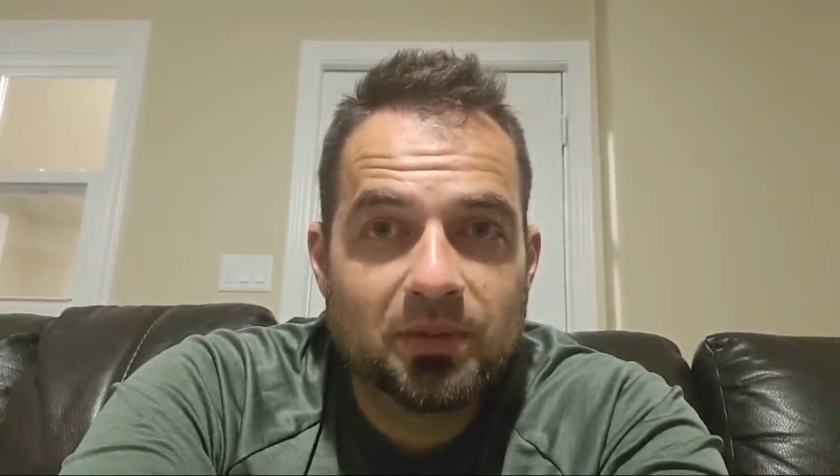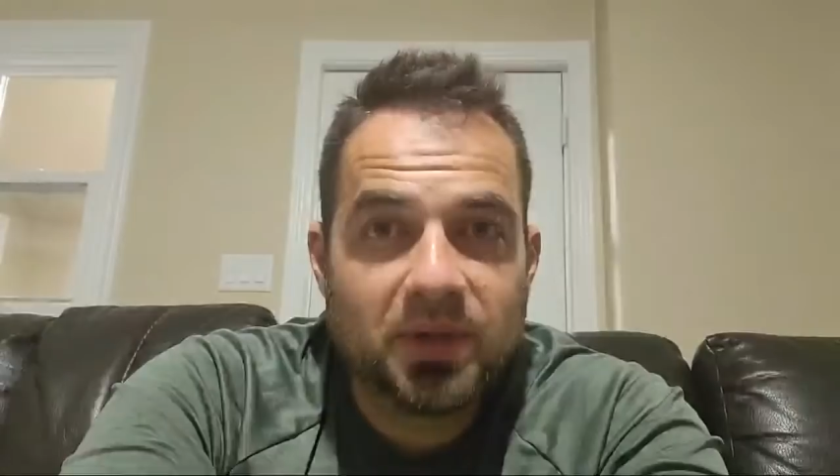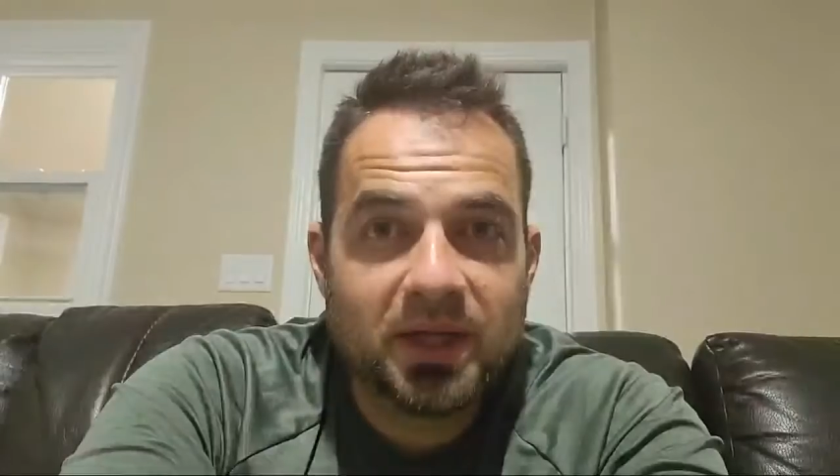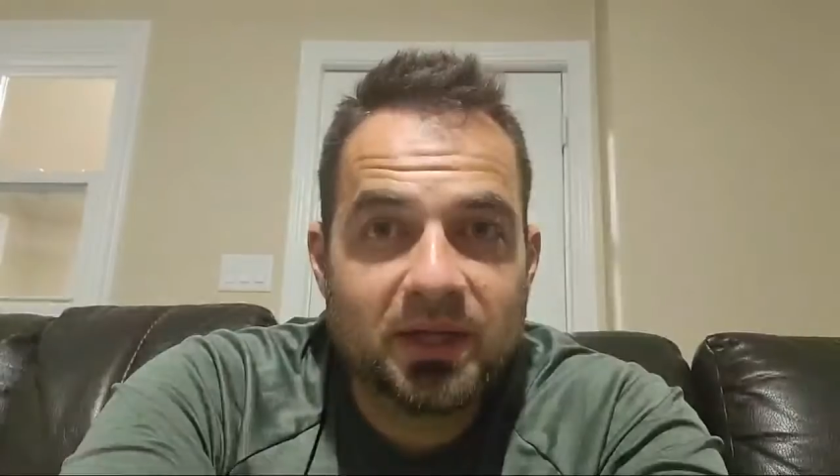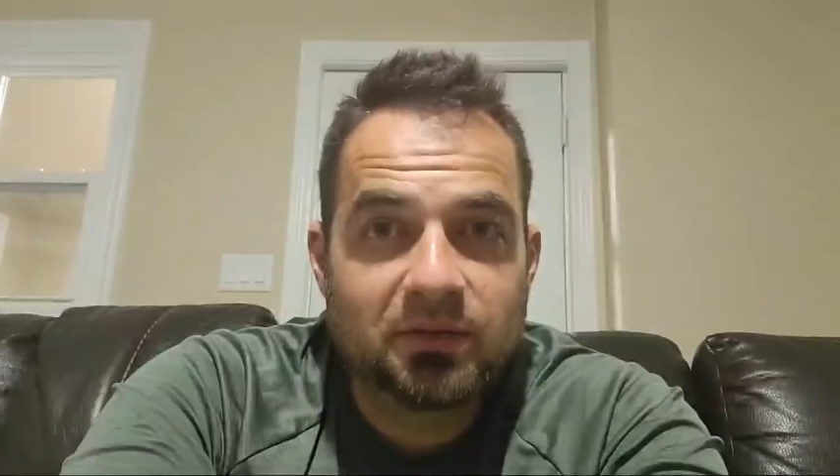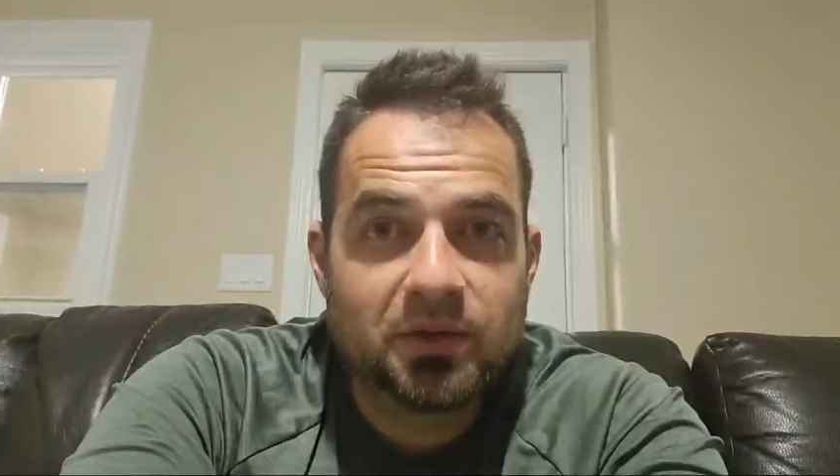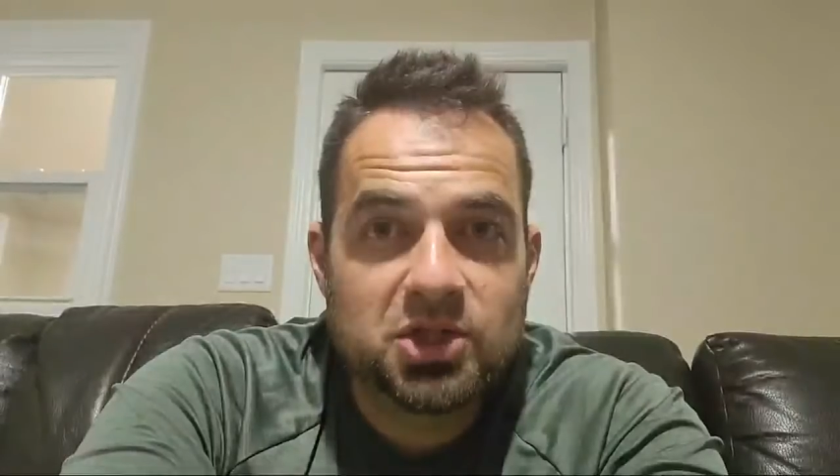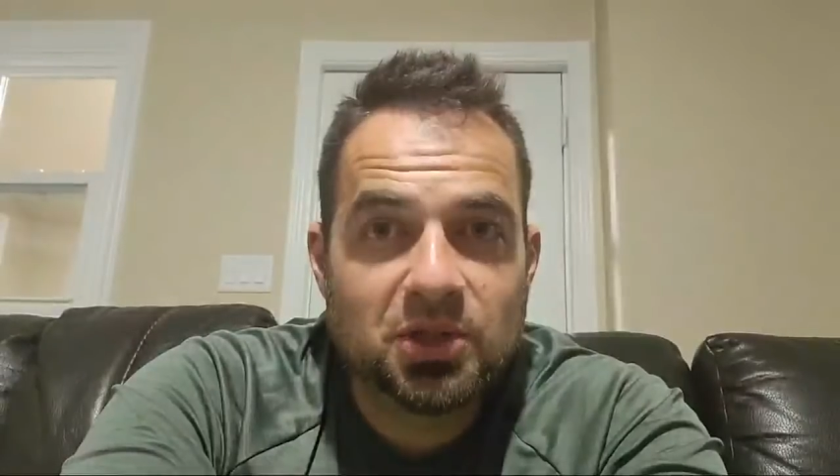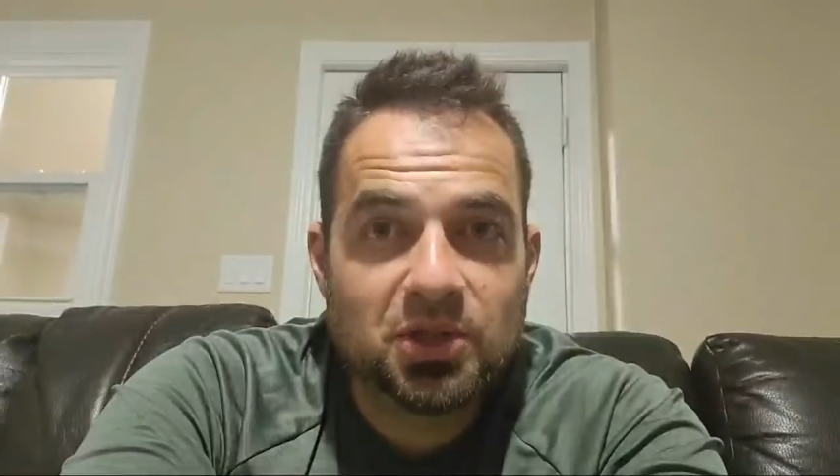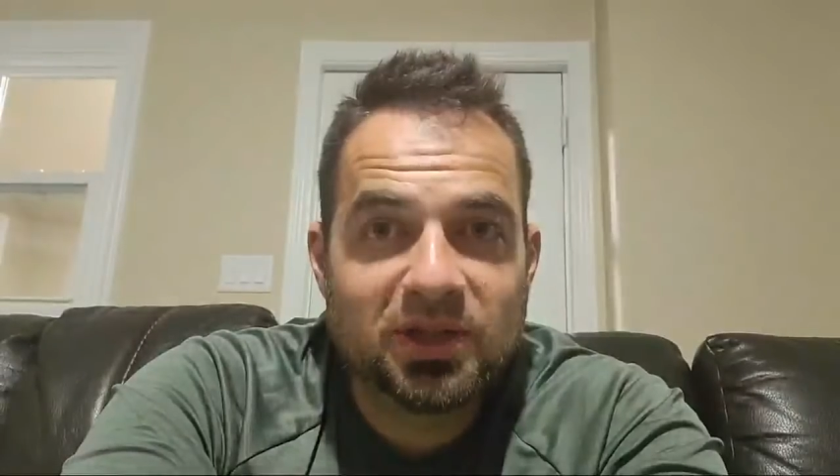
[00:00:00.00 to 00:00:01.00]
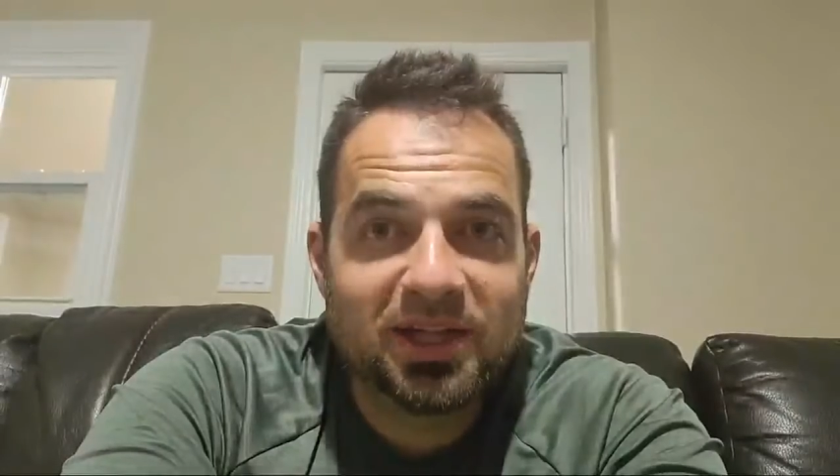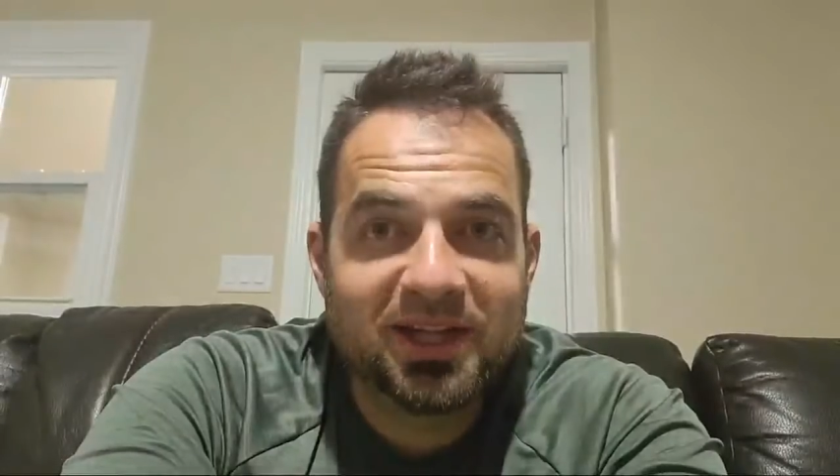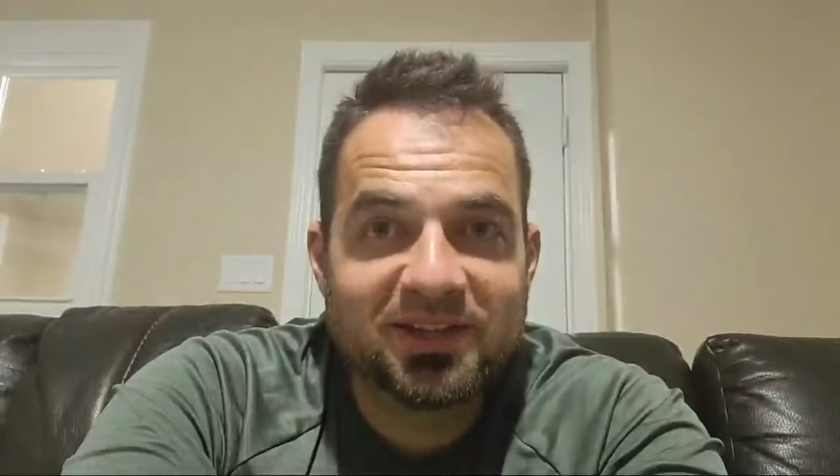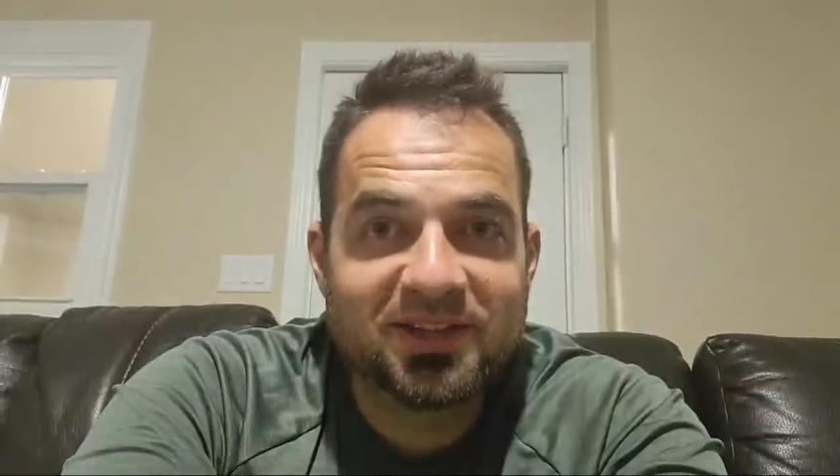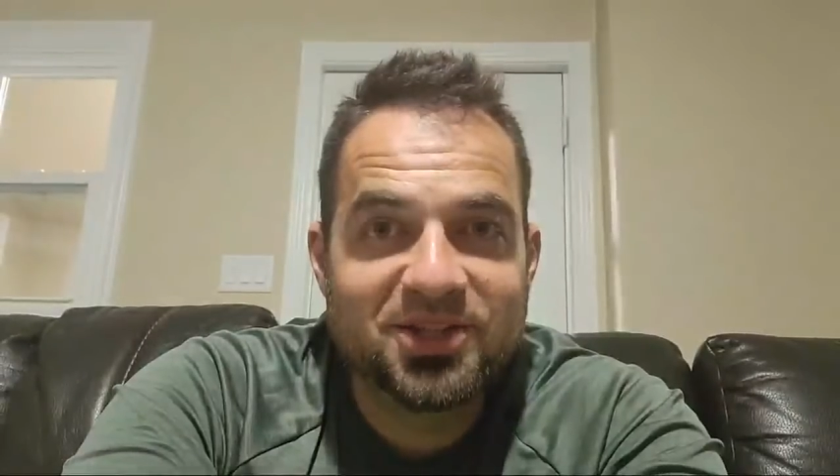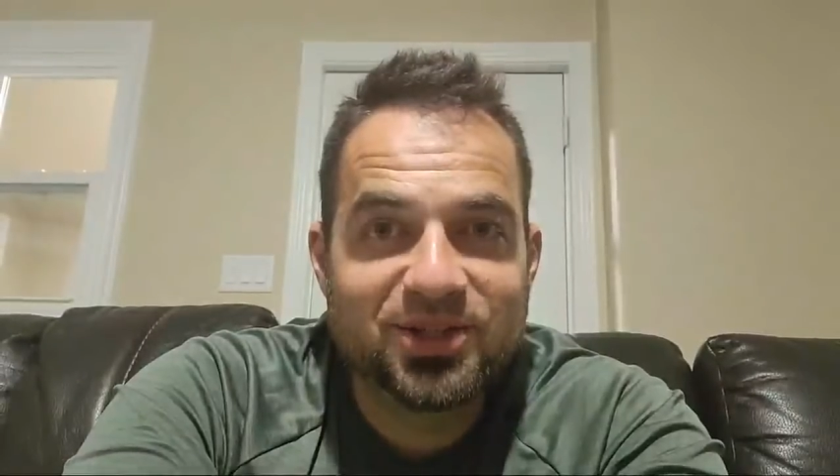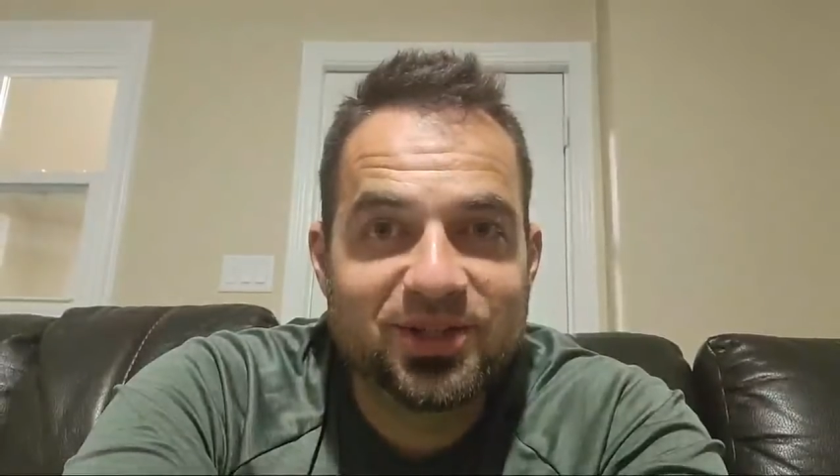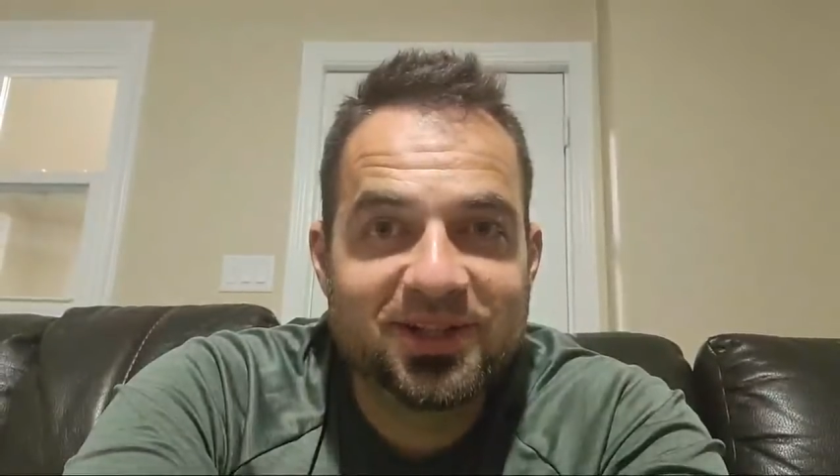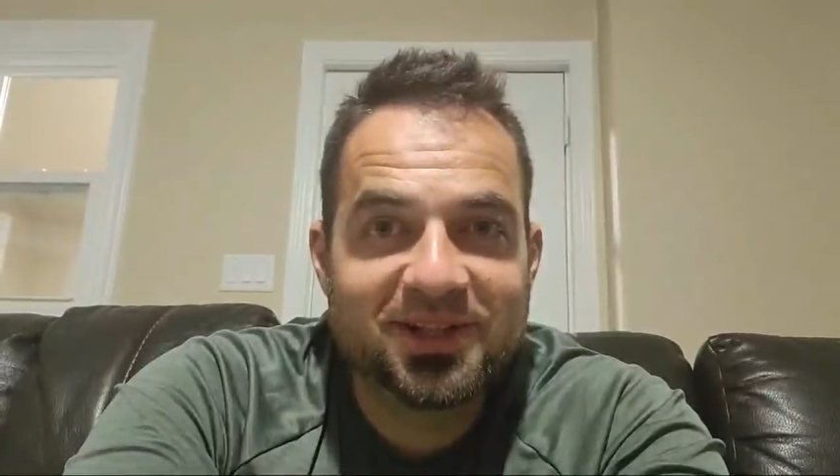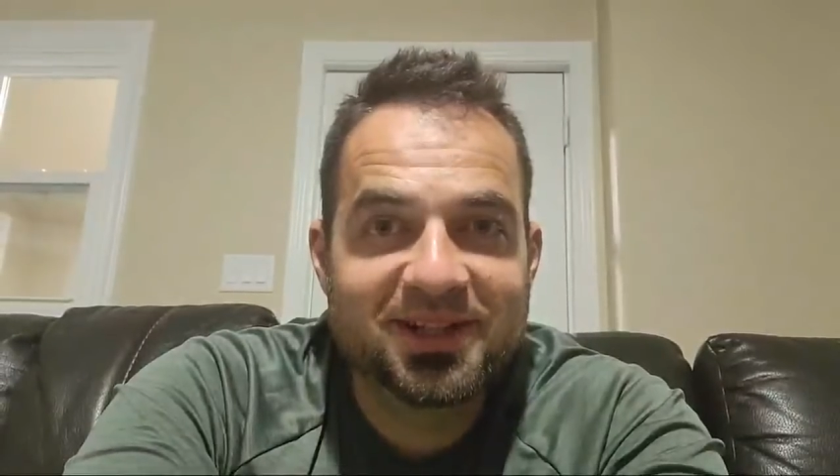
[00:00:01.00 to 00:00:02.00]
plans for a Shield K9
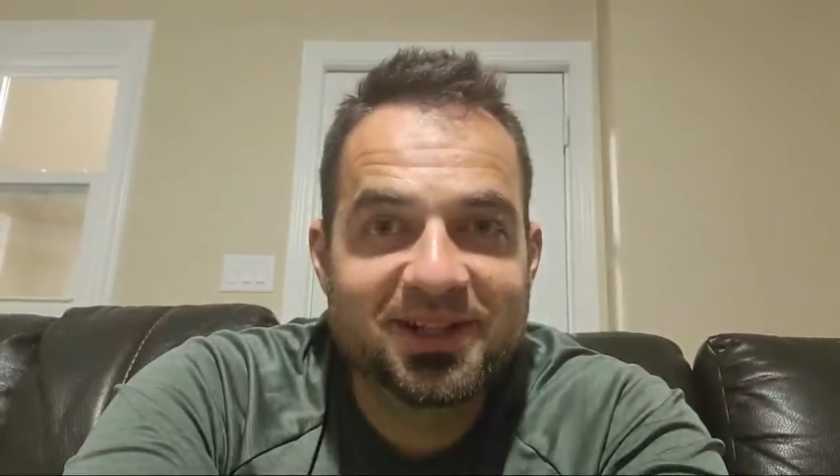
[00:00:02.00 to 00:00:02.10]
T-shirt?